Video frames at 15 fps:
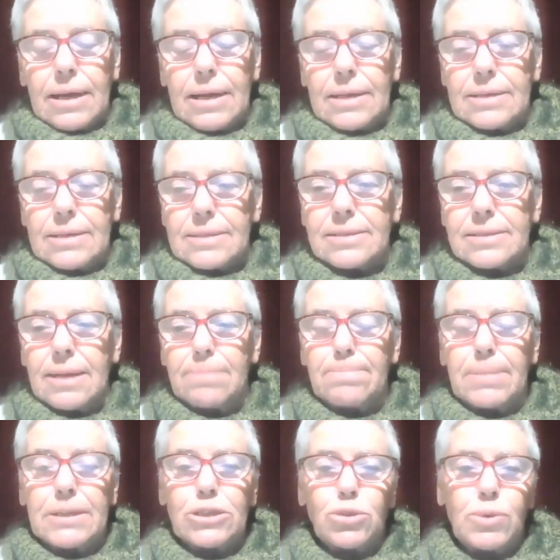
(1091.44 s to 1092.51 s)
in
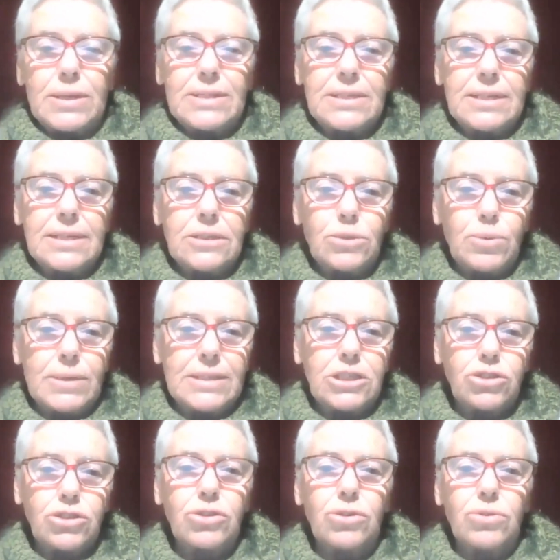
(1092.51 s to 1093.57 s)
December
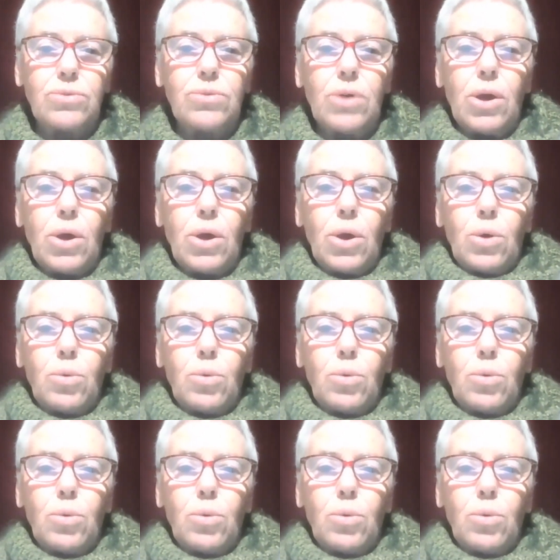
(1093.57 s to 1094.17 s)
2022,